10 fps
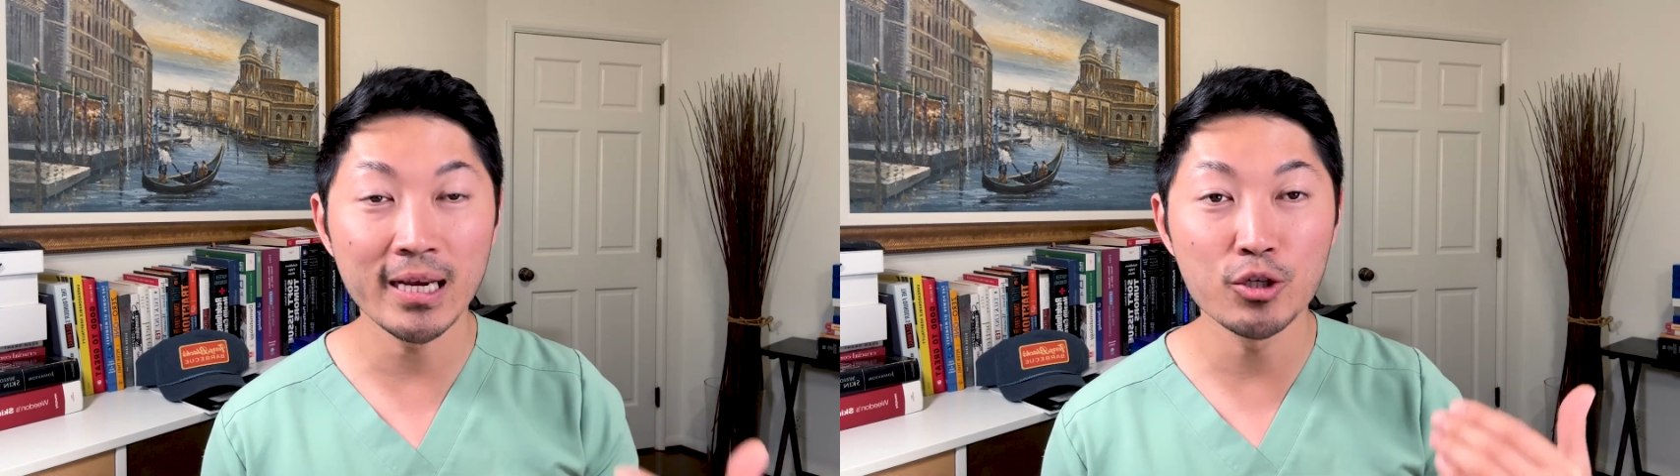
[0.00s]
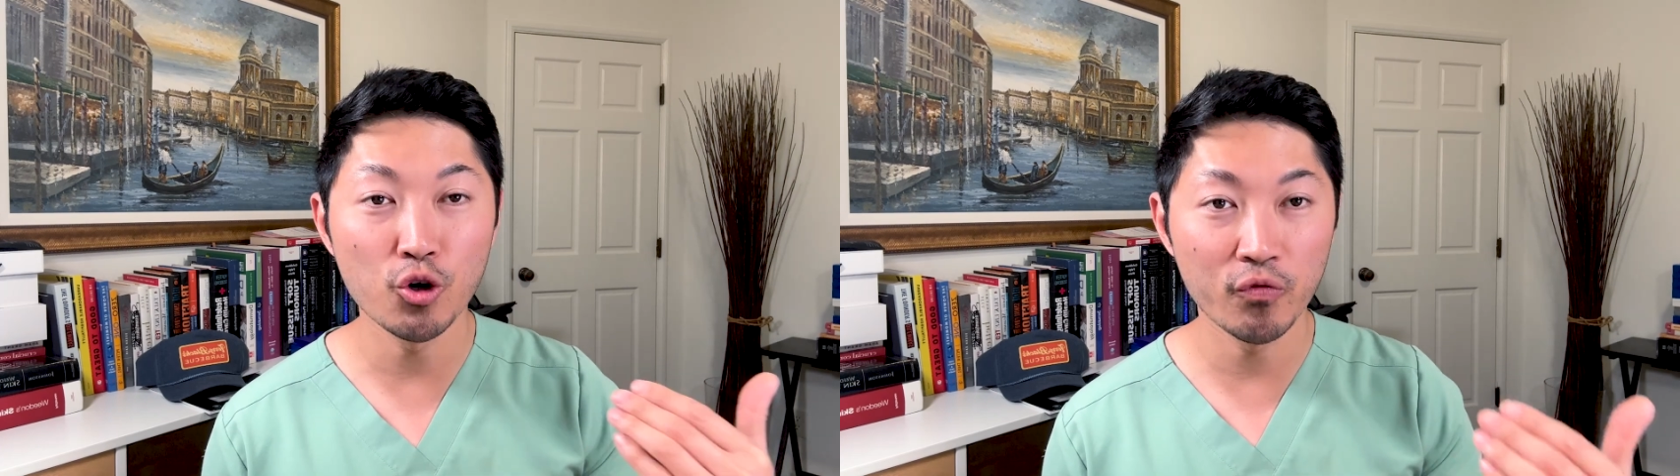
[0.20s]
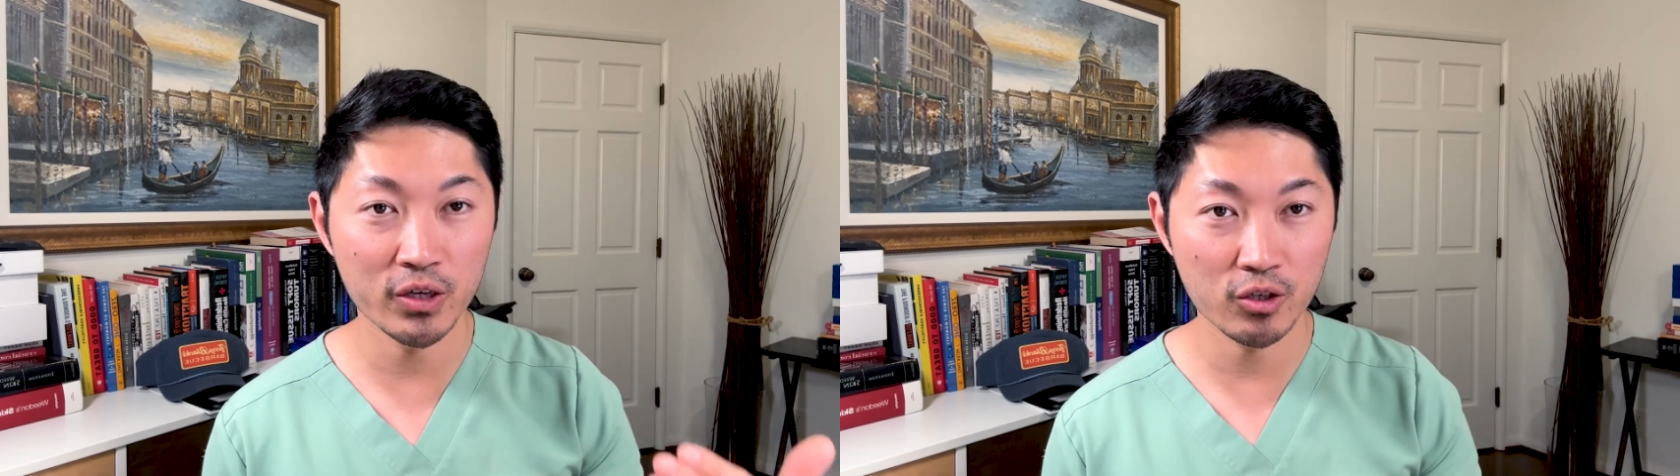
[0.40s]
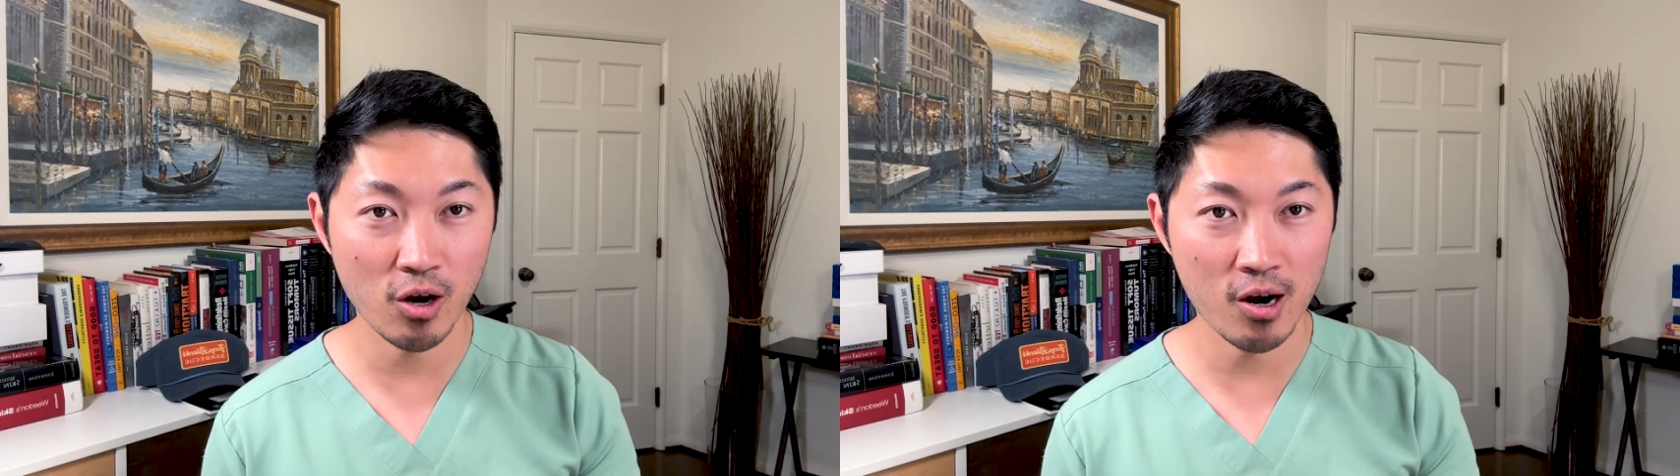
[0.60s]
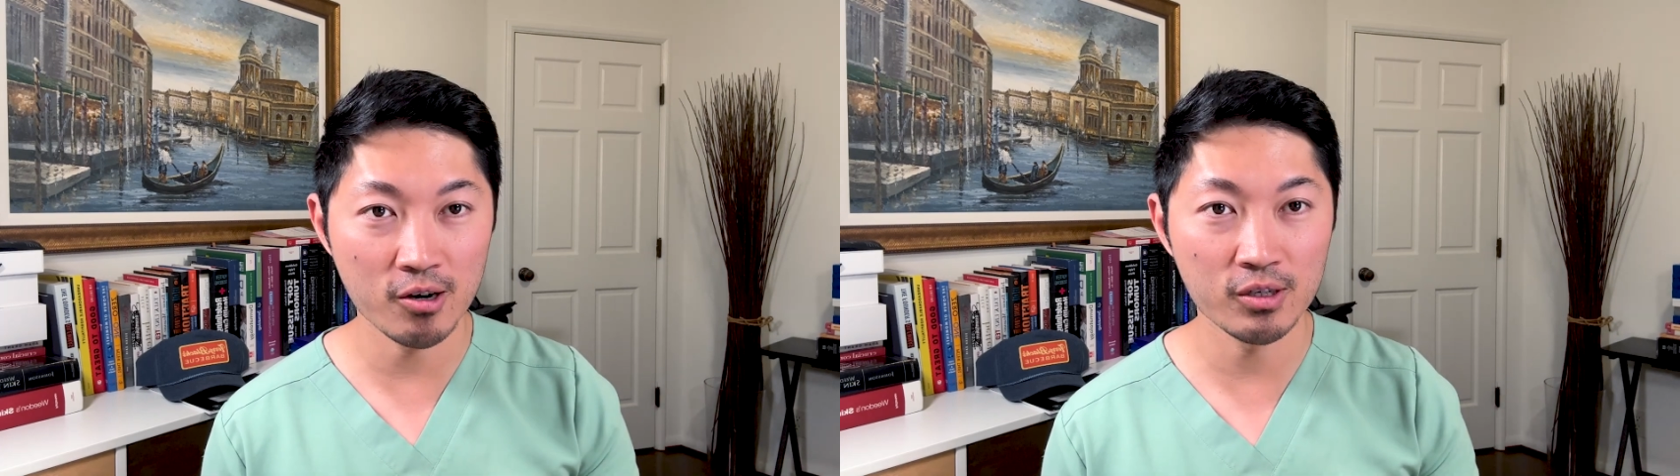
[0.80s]
atrophic
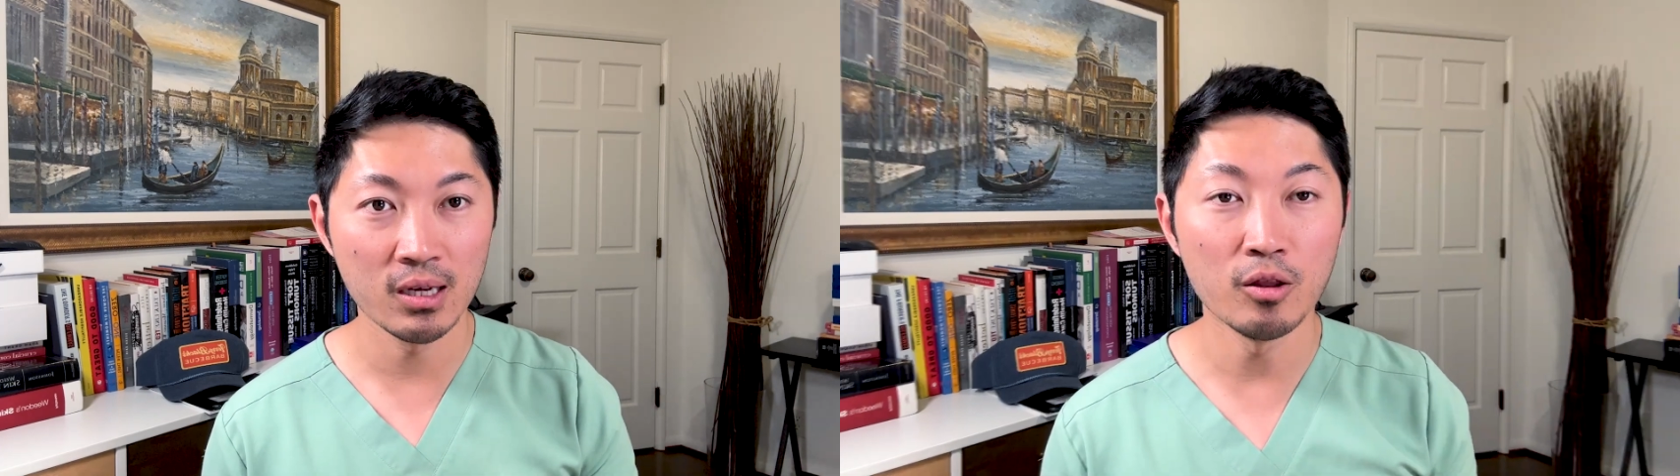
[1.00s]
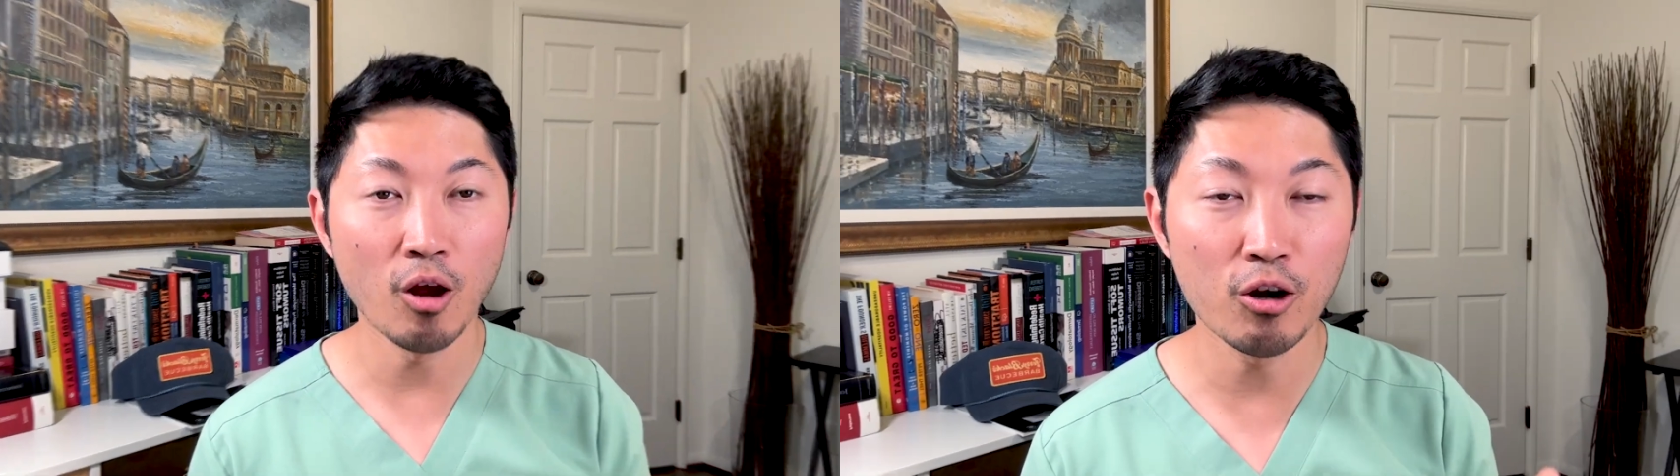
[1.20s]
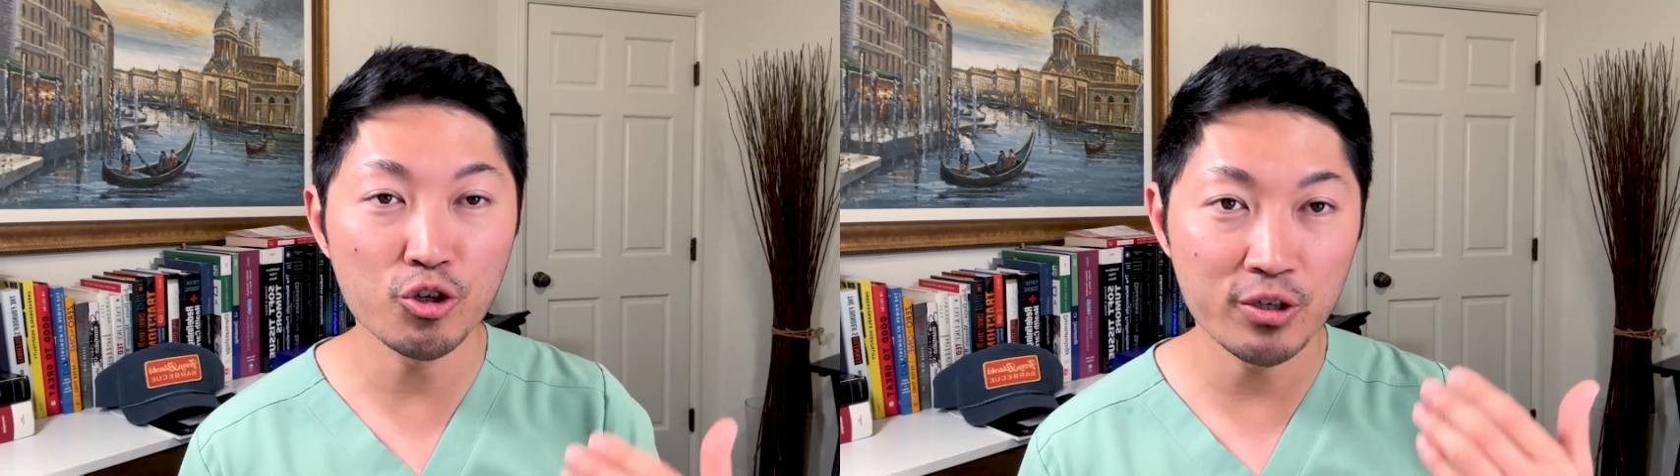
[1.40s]
scars, larger